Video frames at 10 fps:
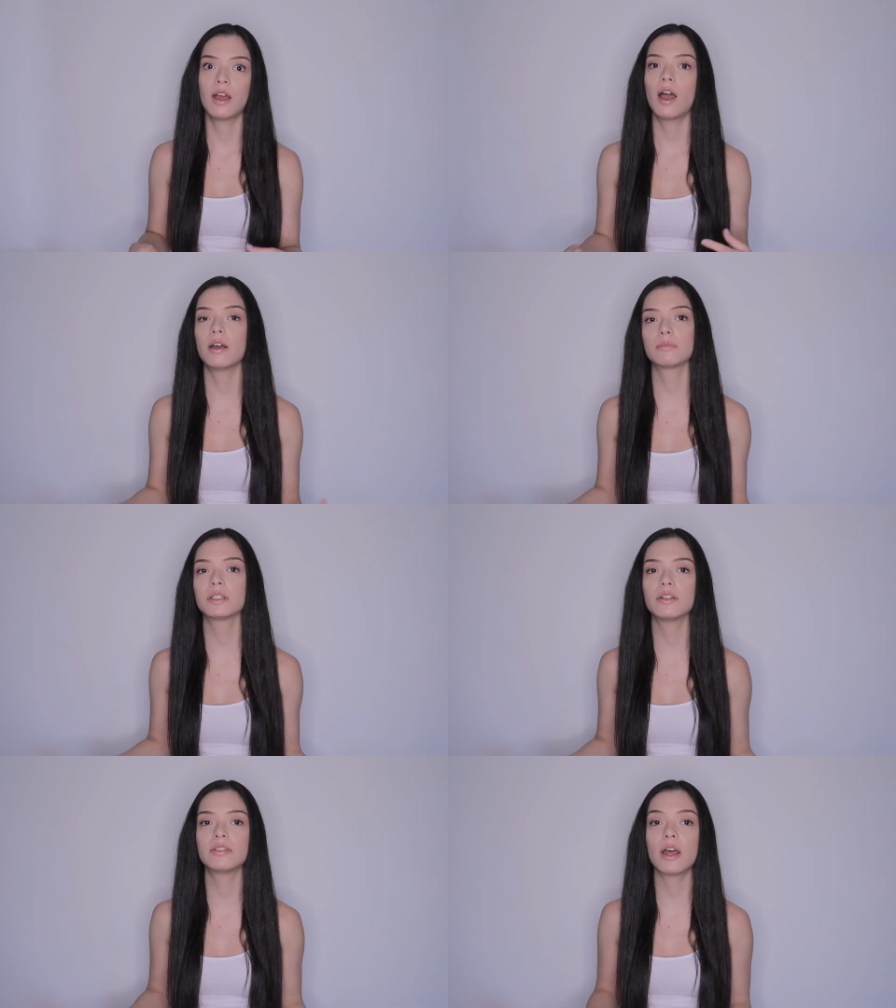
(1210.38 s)
I'm
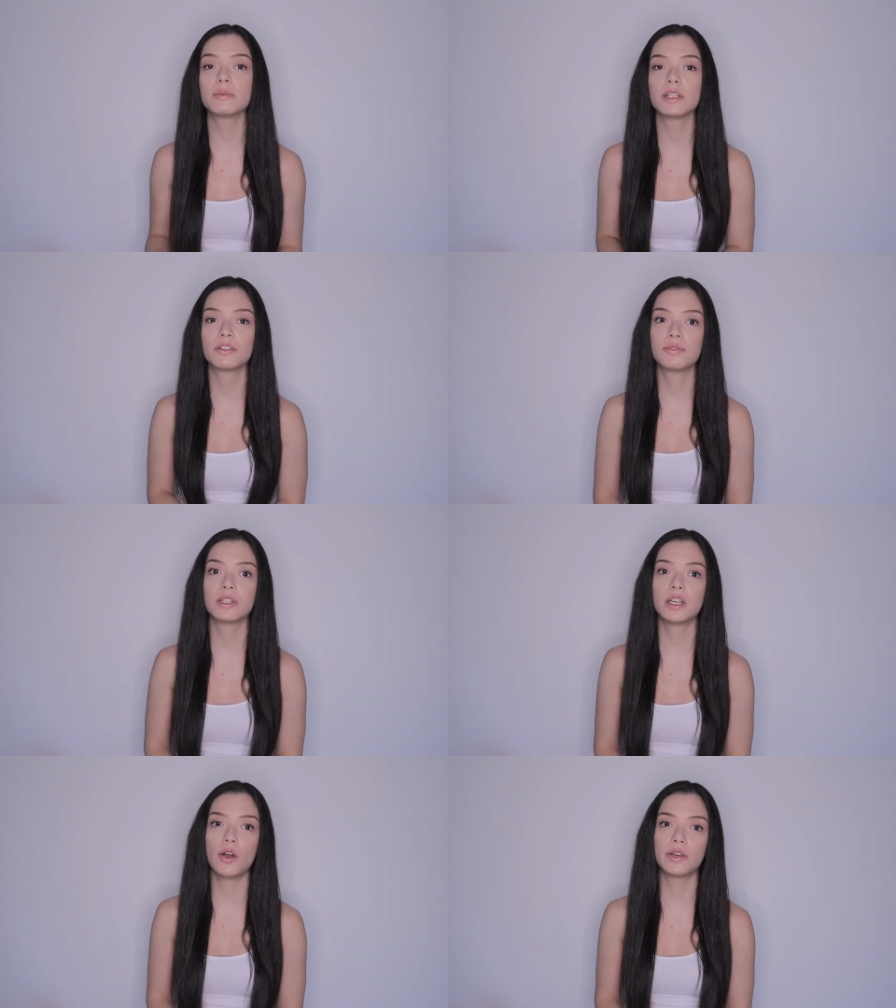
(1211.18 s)
gonna stop this
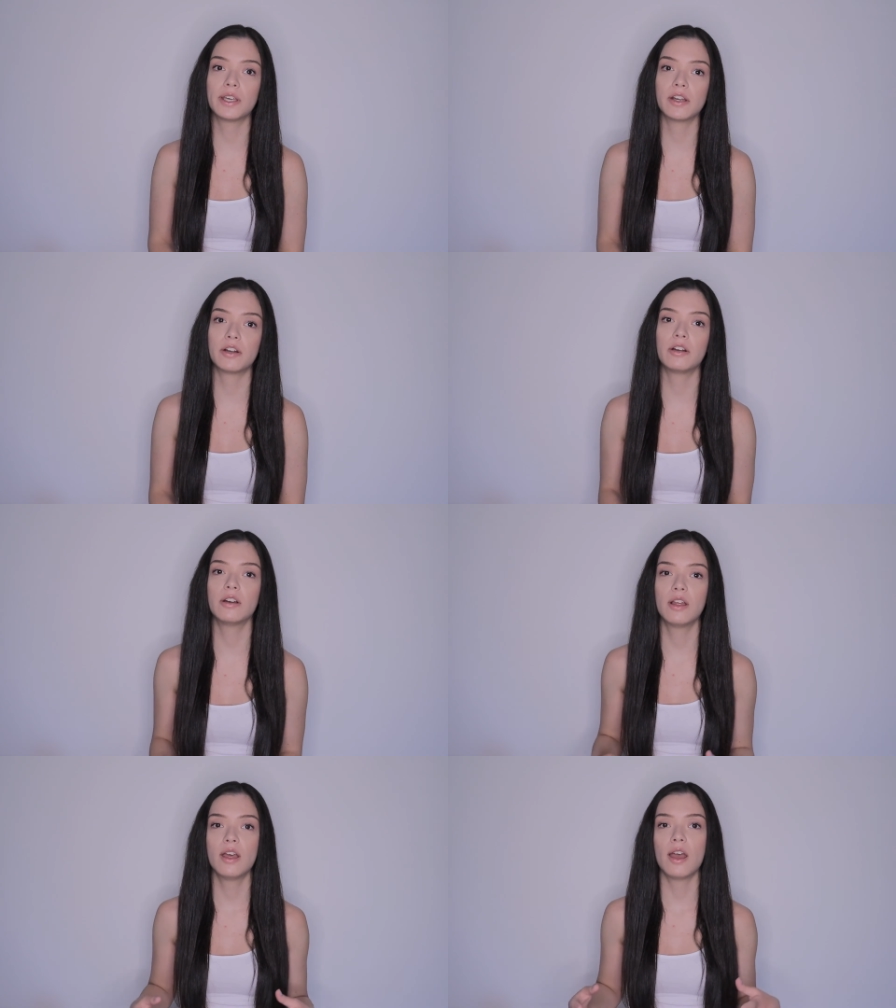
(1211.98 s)
video here.